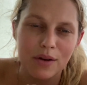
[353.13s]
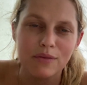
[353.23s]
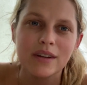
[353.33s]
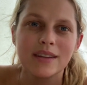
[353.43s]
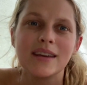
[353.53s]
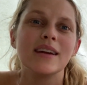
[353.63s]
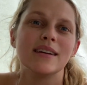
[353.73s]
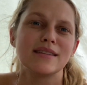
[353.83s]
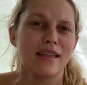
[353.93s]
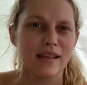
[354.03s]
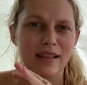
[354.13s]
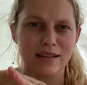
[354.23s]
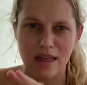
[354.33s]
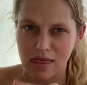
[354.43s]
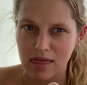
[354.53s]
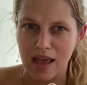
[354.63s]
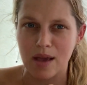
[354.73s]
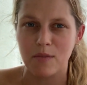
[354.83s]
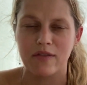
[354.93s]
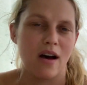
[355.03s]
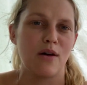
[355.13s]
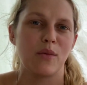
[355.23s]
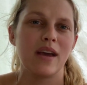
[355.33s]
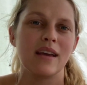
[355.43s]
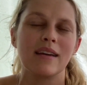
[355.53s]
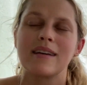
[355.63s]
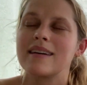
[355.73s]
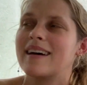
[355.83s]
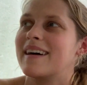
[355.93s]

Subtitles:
It really is. I think that's the theme of our week.